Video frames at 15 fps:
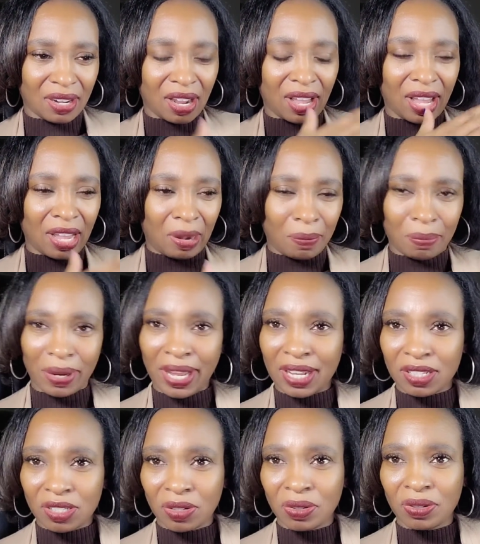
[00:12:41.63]
And I had a
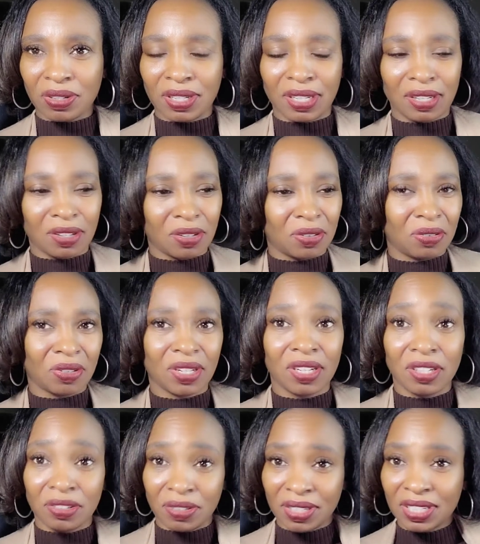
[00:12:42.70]
black turtleneck on
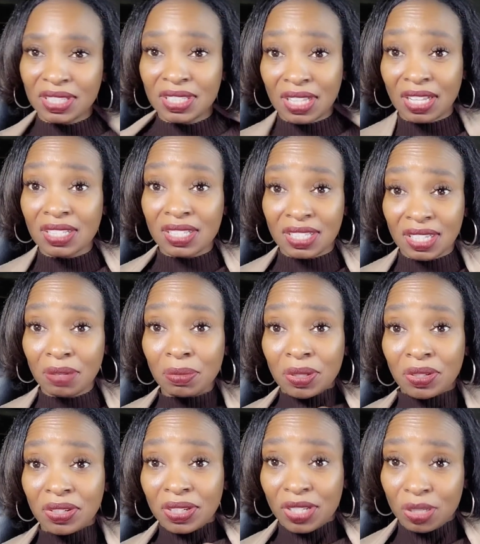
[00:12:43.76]
under it,
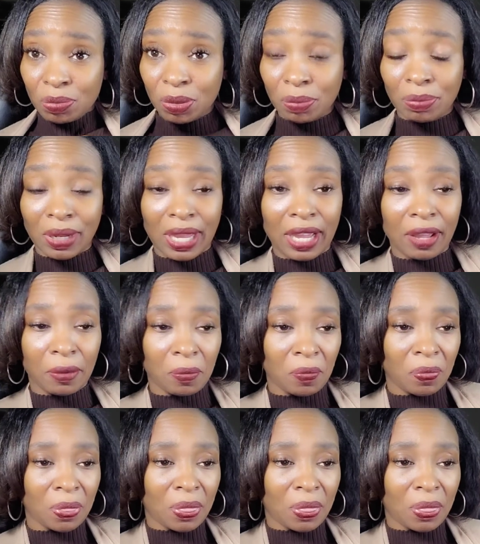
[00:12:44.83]
similar to this, but black.